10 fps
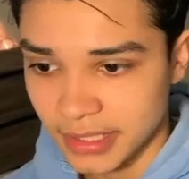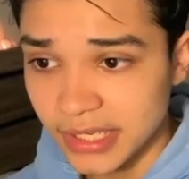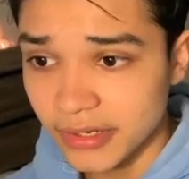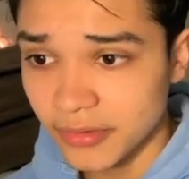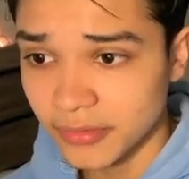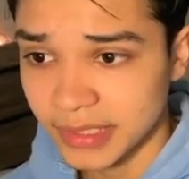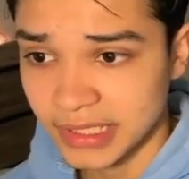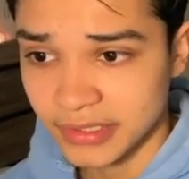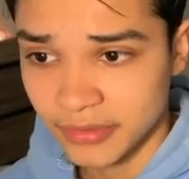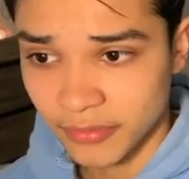Here
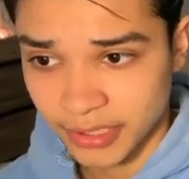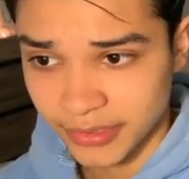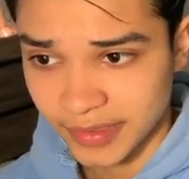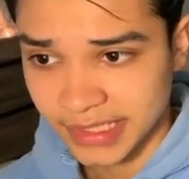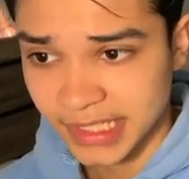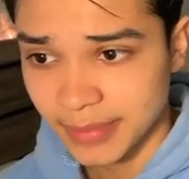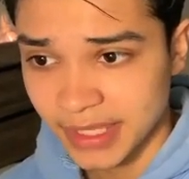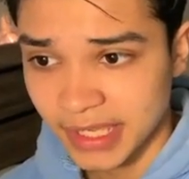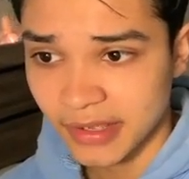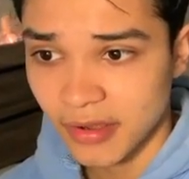we're doing the same
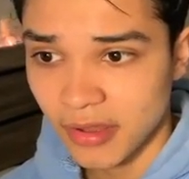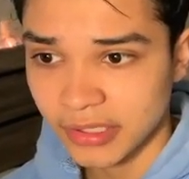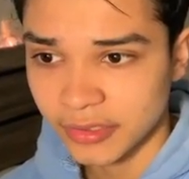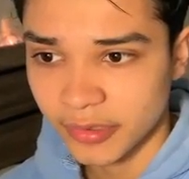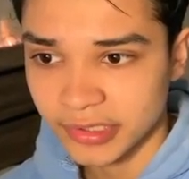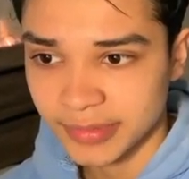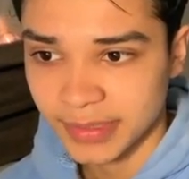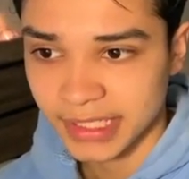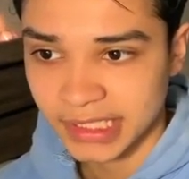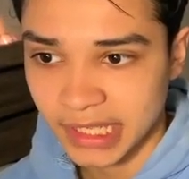thing, all in quotes,
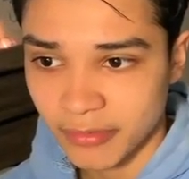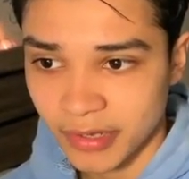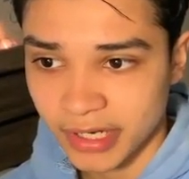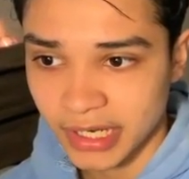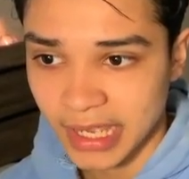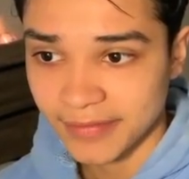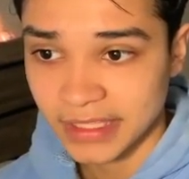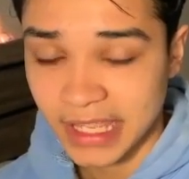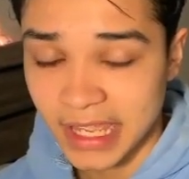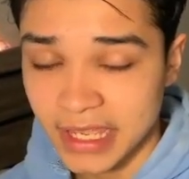because I wanted to have the
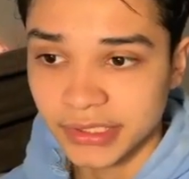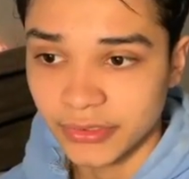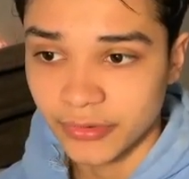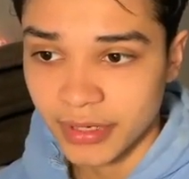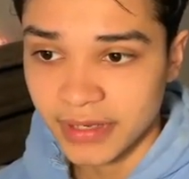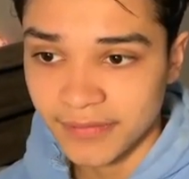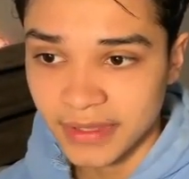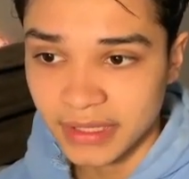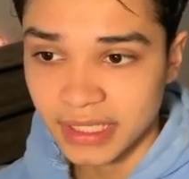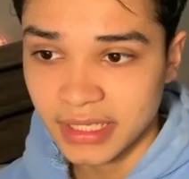dash. So green
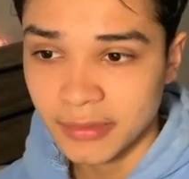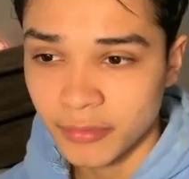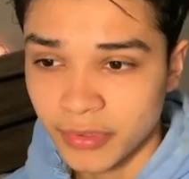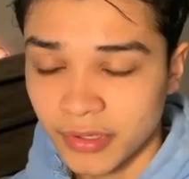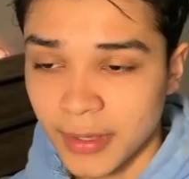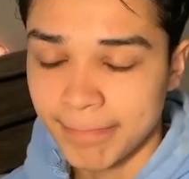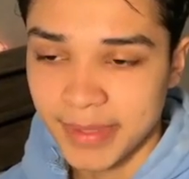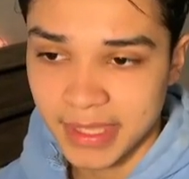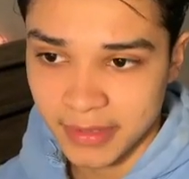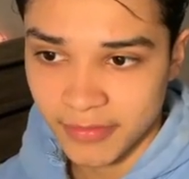50 will
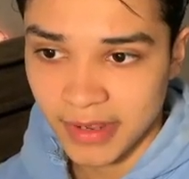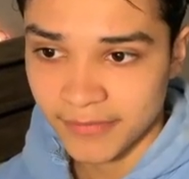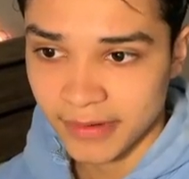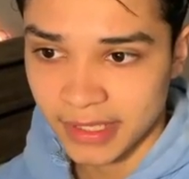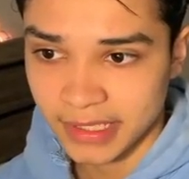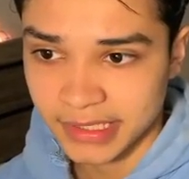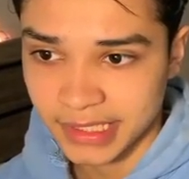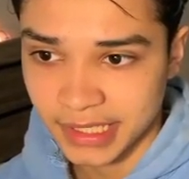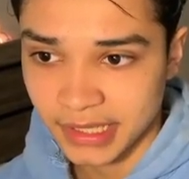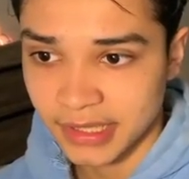be
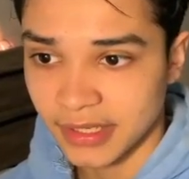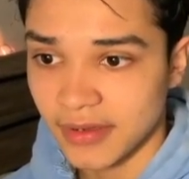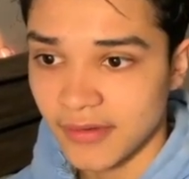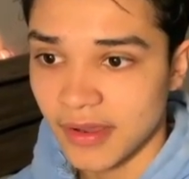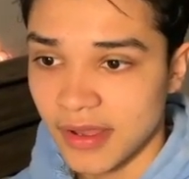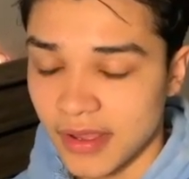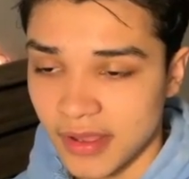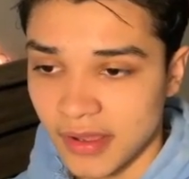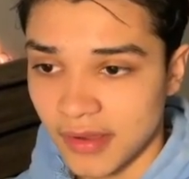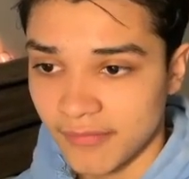referencing the
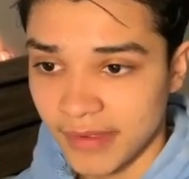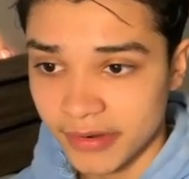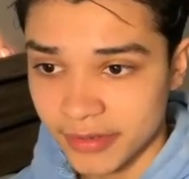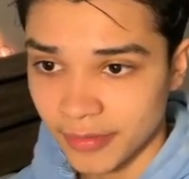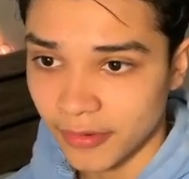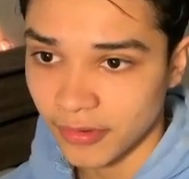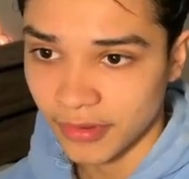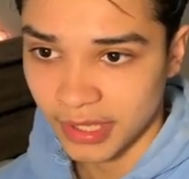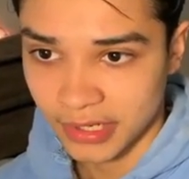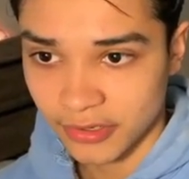variable
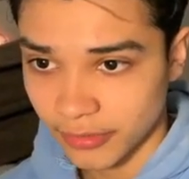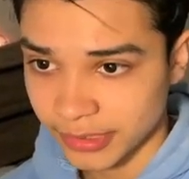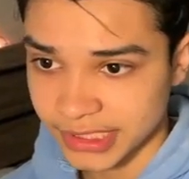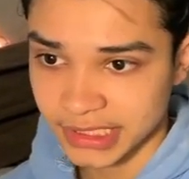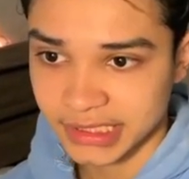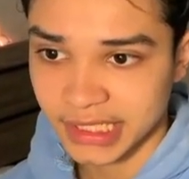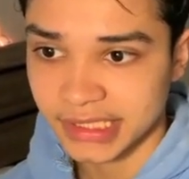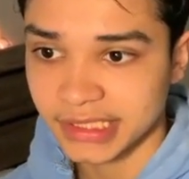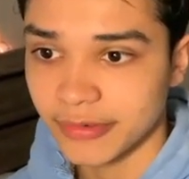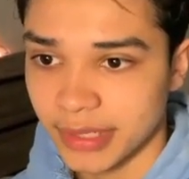in global
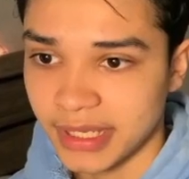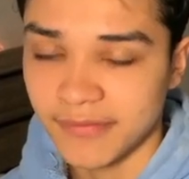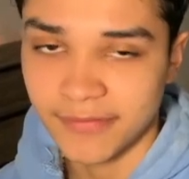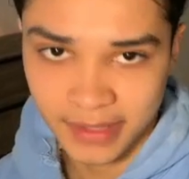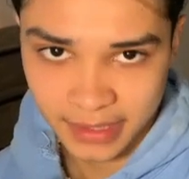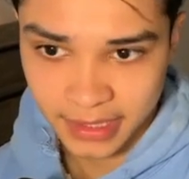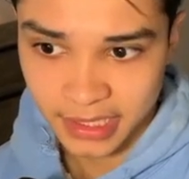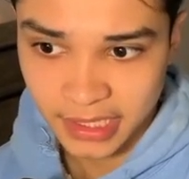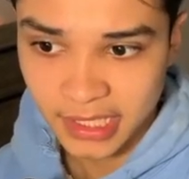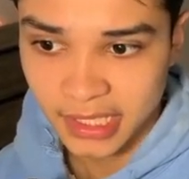CSS, green 50,
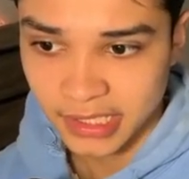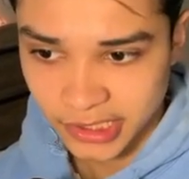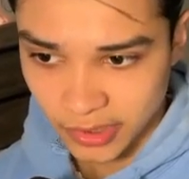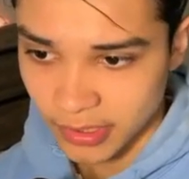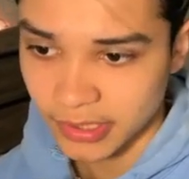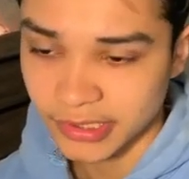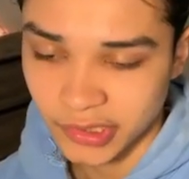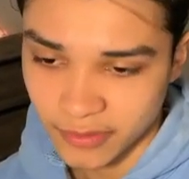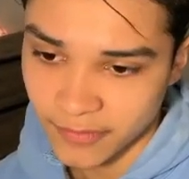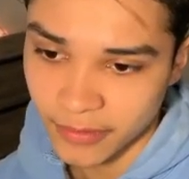so on and
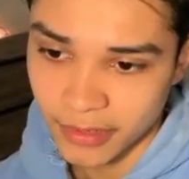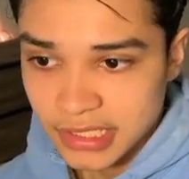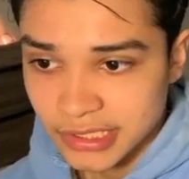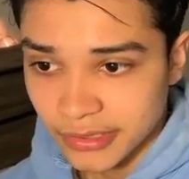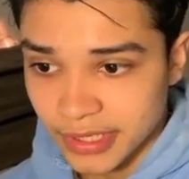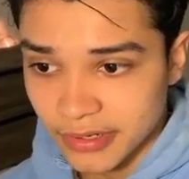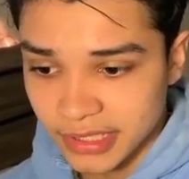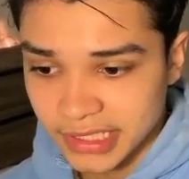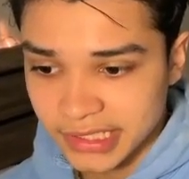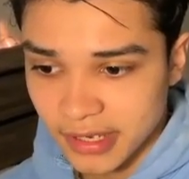so forth. So here,
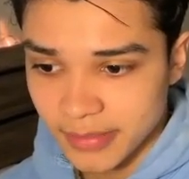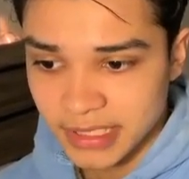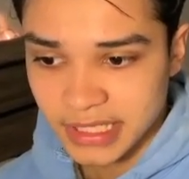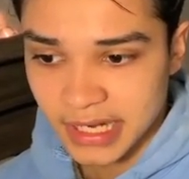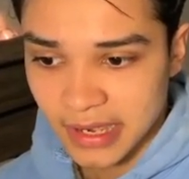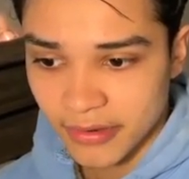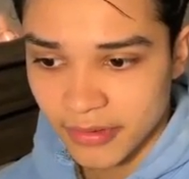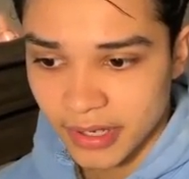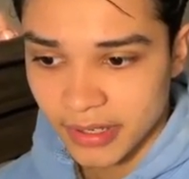these commented out